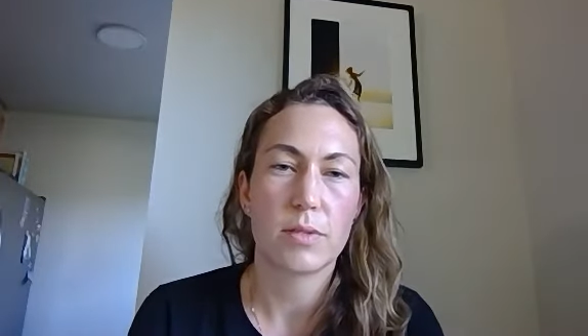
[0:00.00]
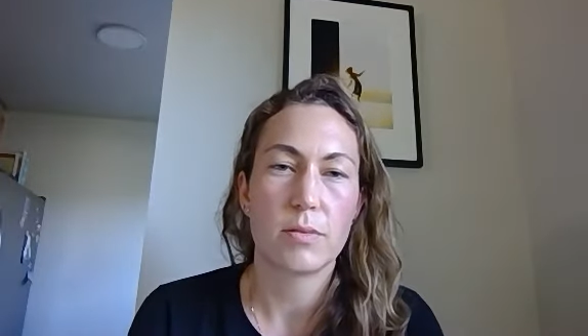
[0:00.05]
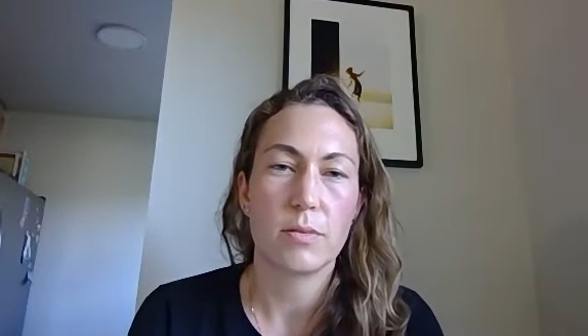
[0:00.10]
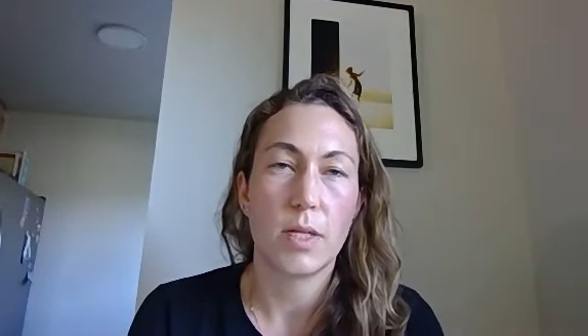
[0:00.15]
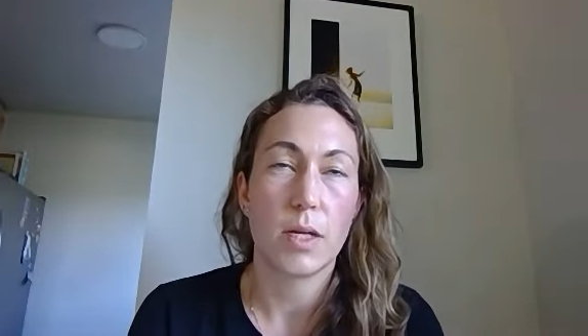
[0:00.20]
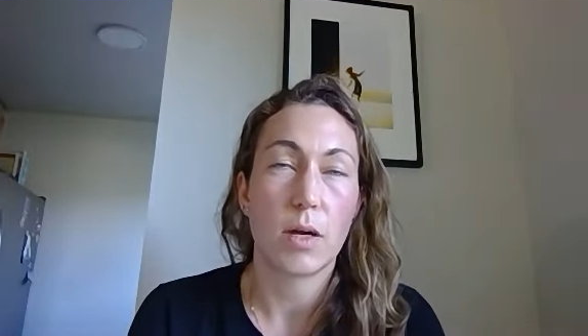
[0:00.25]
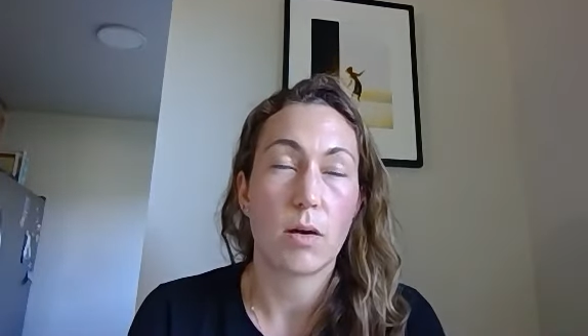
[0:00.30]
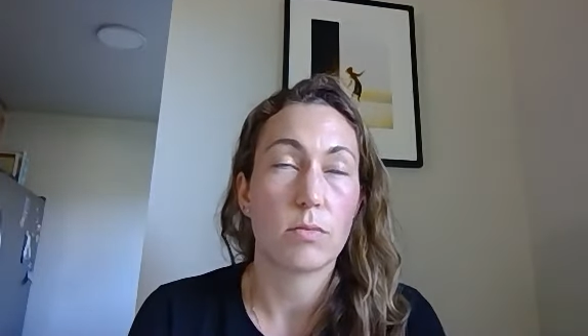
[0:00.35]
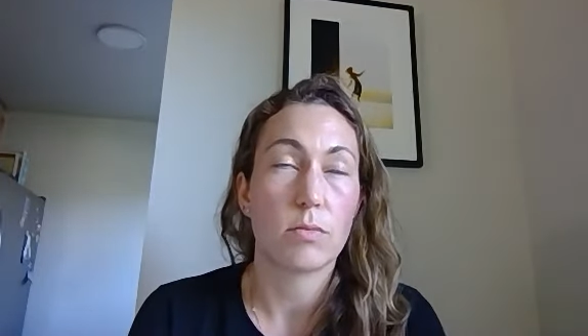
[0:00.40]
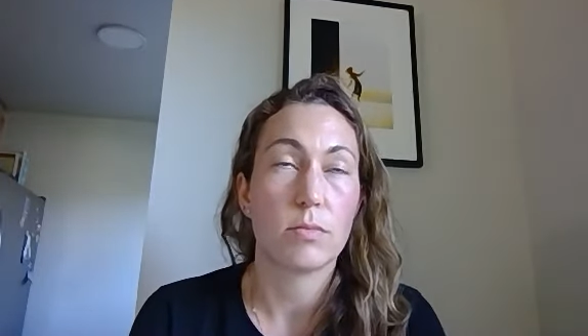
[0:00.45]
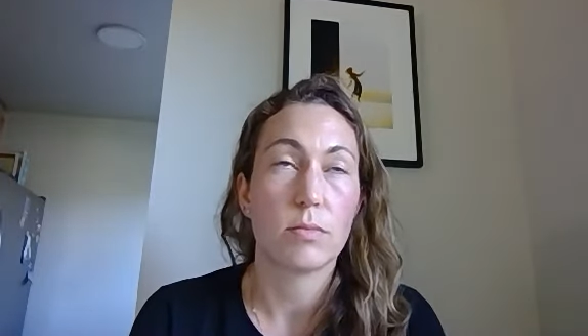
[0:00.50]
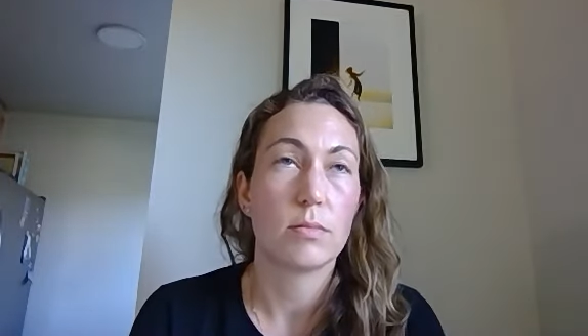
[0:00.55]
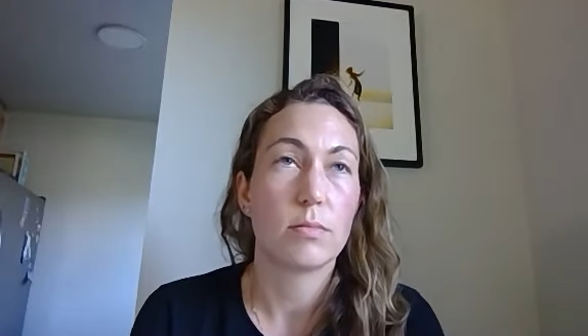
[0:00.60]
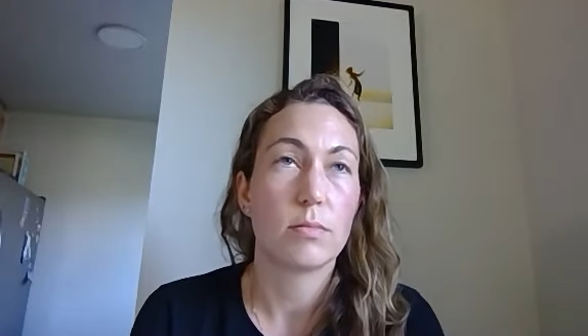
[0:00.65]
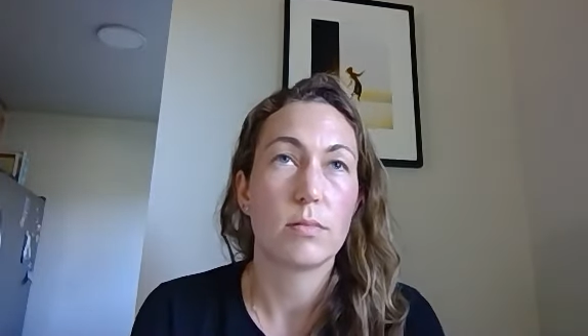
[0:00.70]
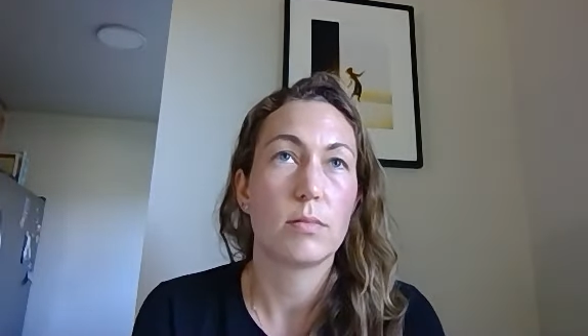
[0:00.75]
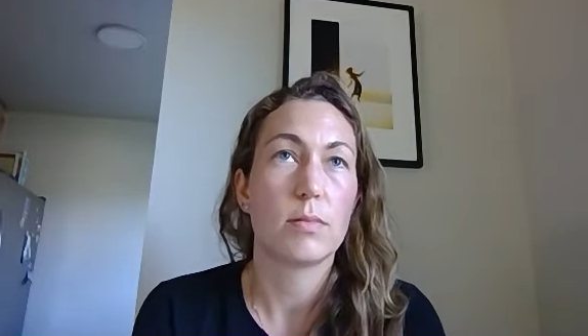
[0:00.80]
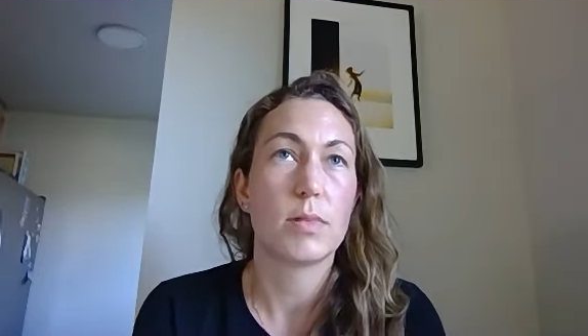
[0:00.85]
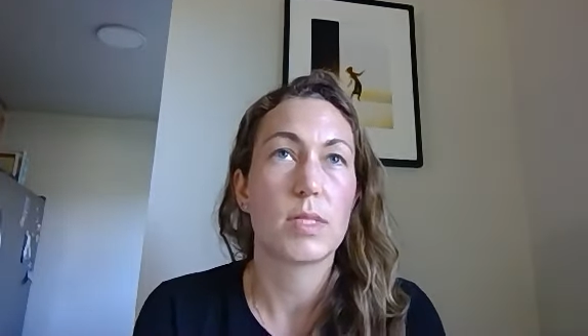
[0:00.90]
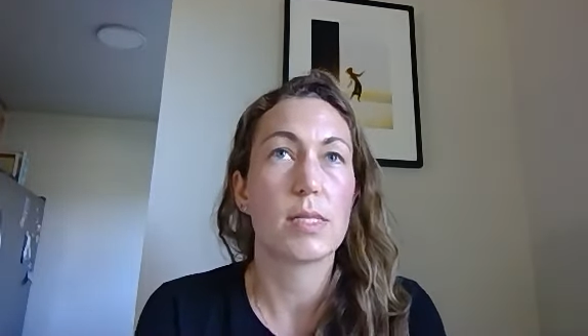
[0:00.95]
you know,
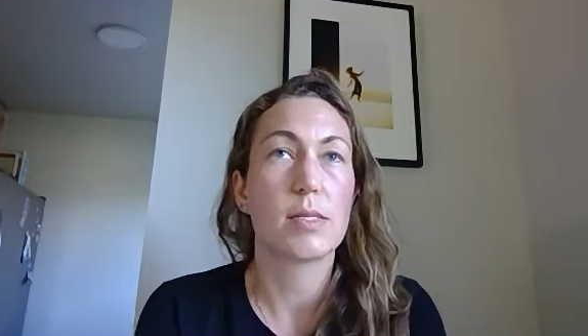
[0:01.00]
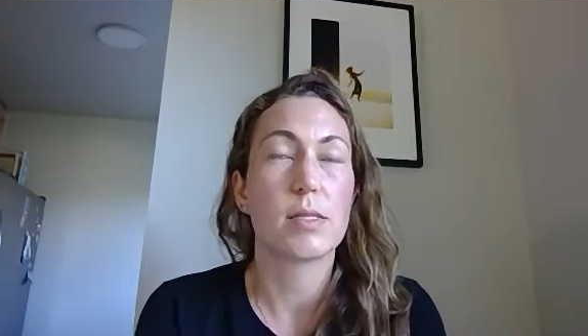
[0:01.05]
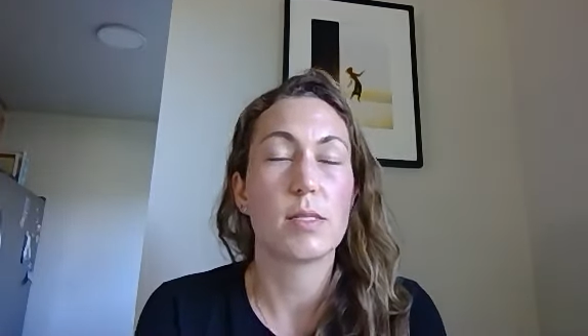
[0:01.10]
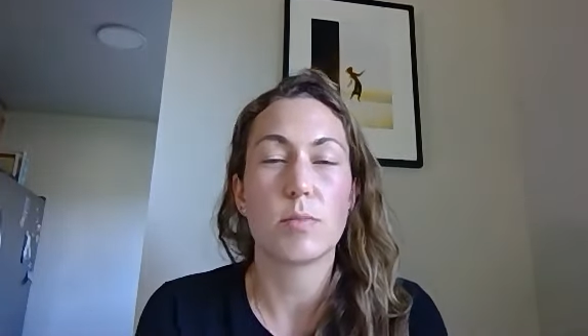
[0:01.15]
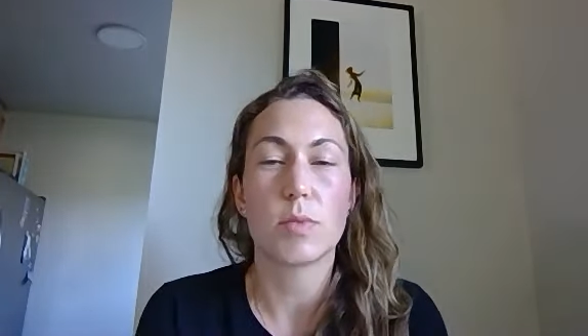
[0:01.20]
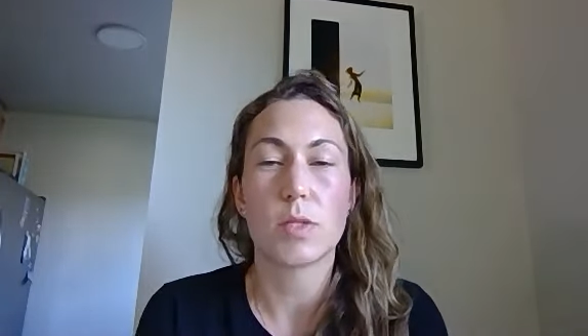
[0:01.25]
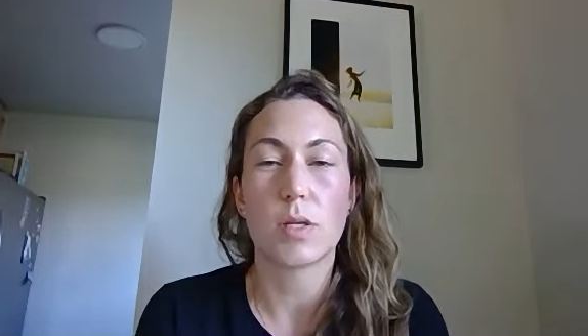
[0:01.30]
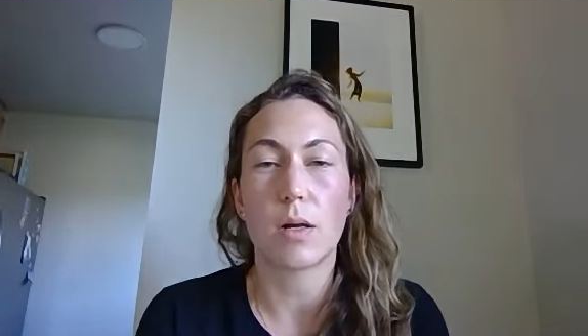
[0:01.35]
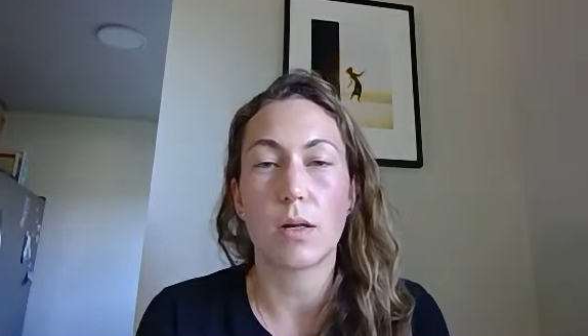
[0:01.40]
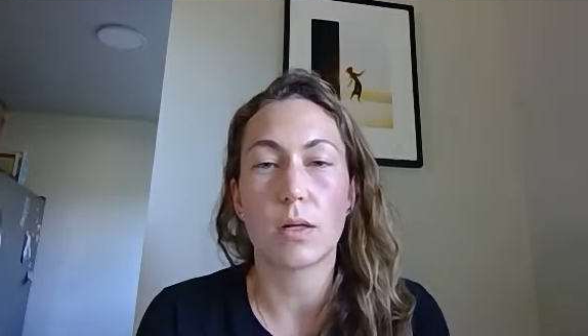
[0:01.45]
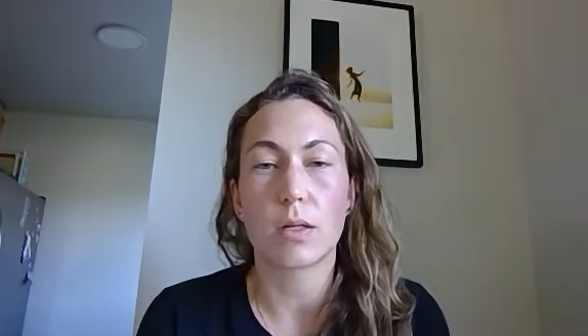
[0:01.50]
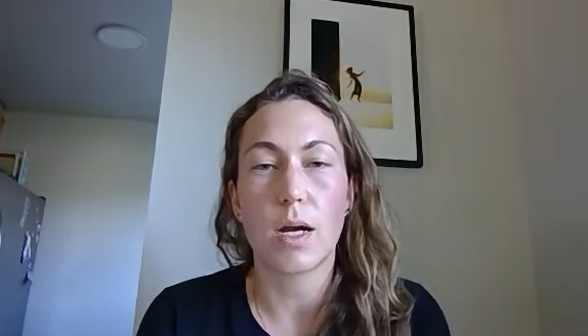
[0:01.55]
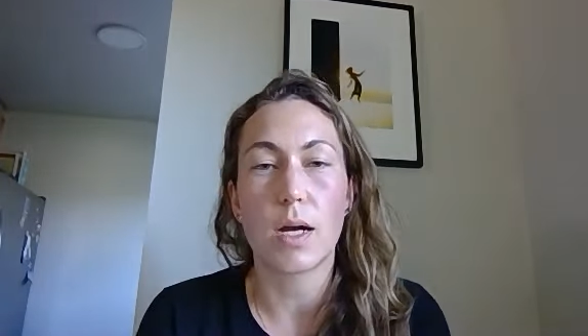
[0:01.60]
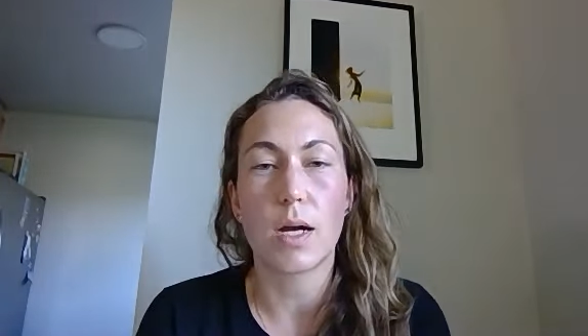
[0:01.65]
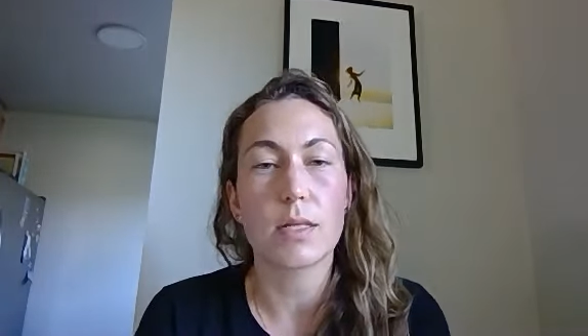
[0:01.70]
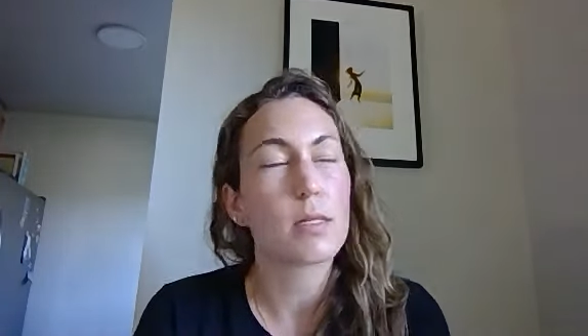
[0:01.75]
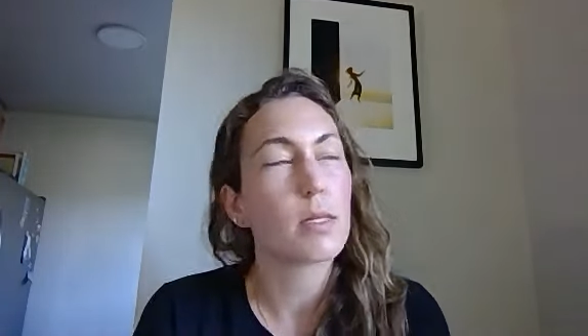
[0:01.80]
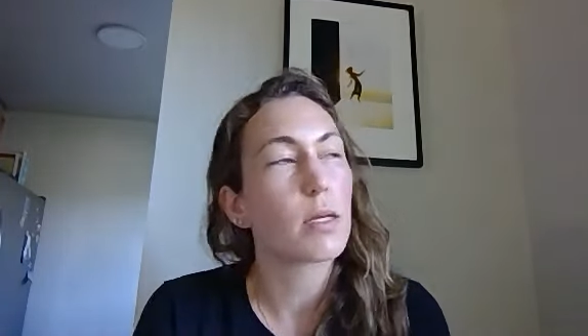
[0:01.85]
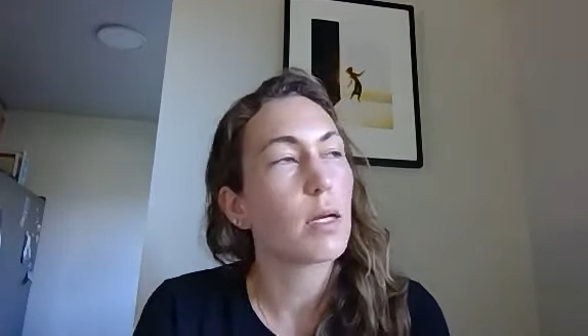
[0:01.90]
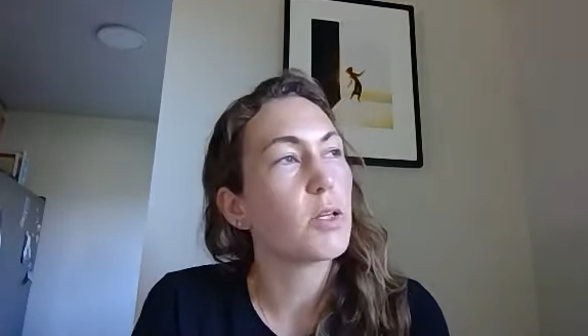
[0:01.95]
systems all
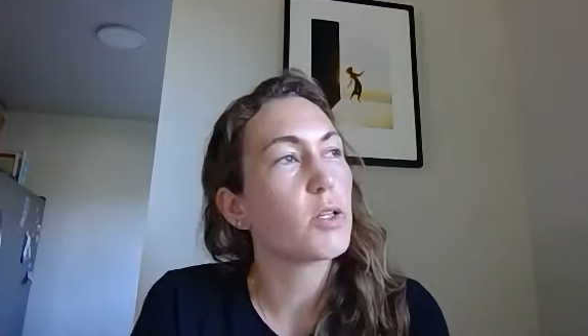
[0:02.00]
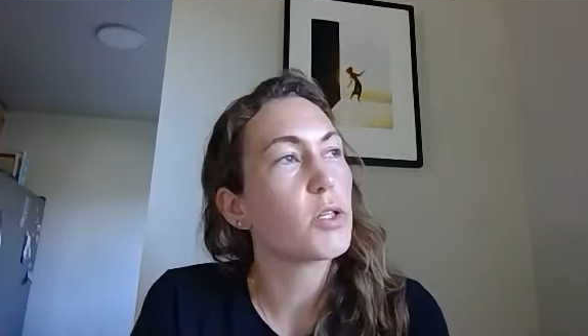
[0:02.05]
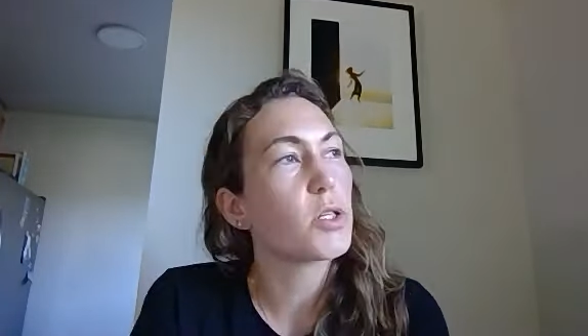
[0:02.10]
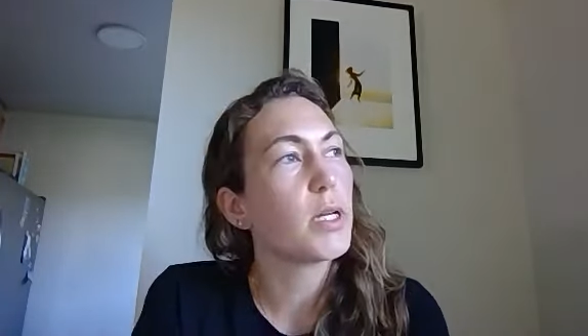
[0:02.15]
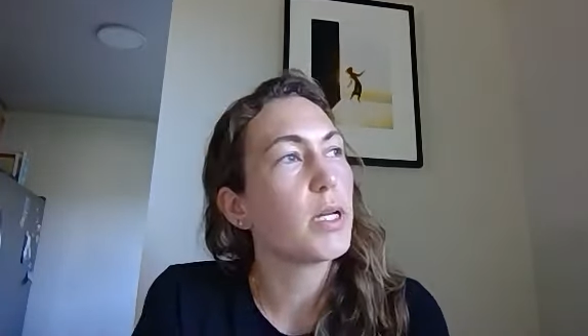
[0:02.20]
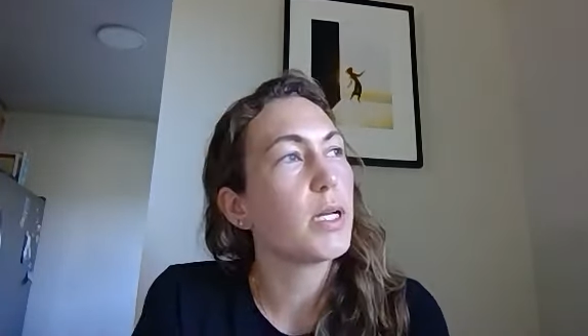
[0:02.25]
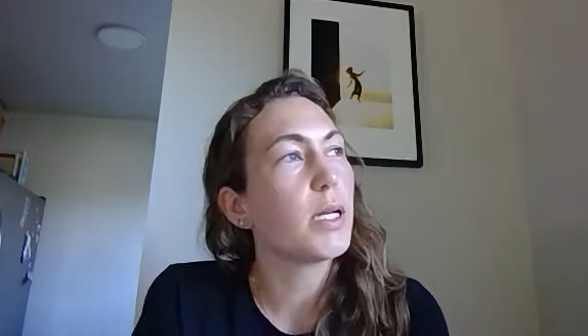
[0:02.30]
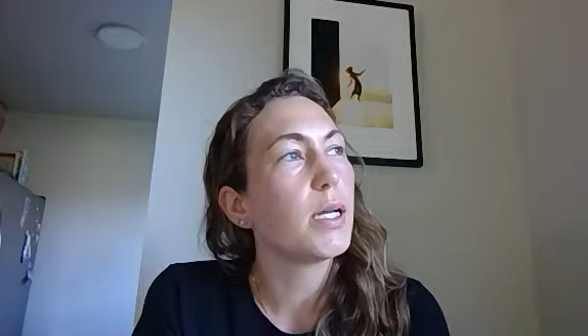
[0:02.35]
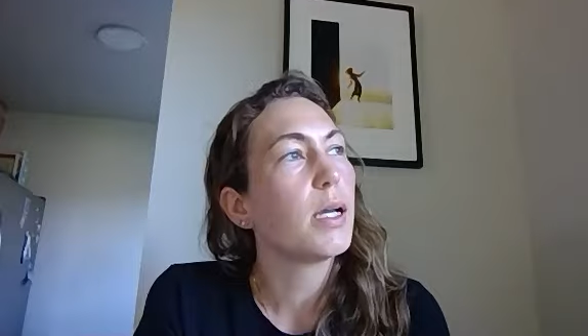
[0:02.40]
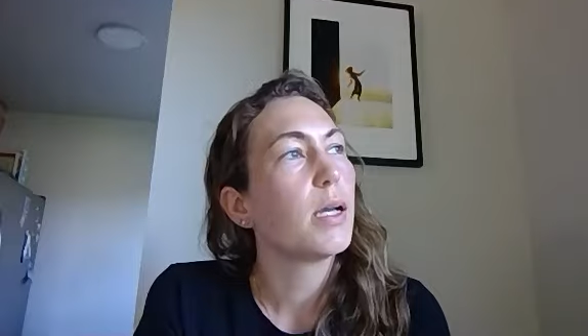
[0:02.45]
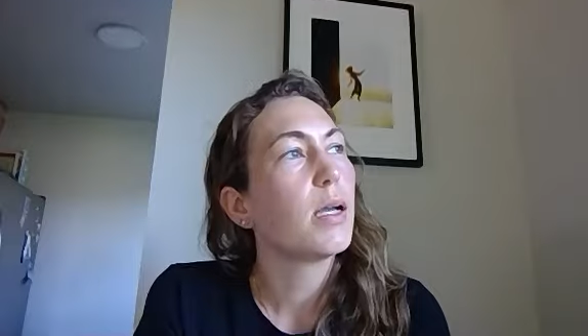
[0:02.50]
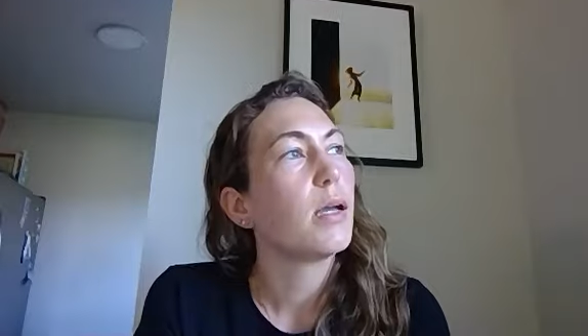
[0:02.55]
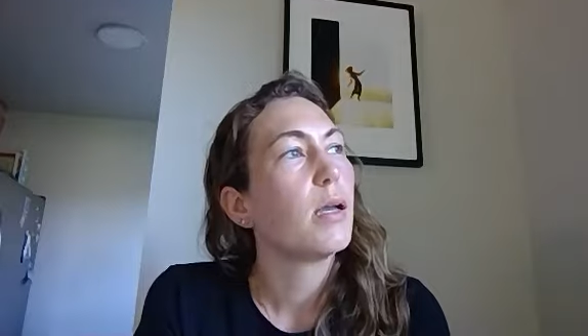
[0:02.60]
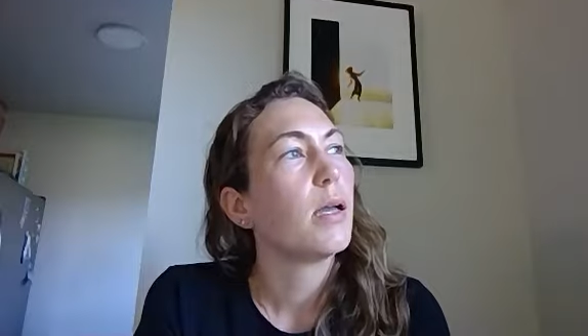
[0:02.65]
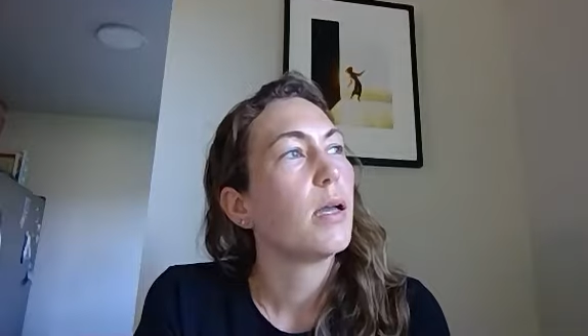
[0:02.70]
across the country.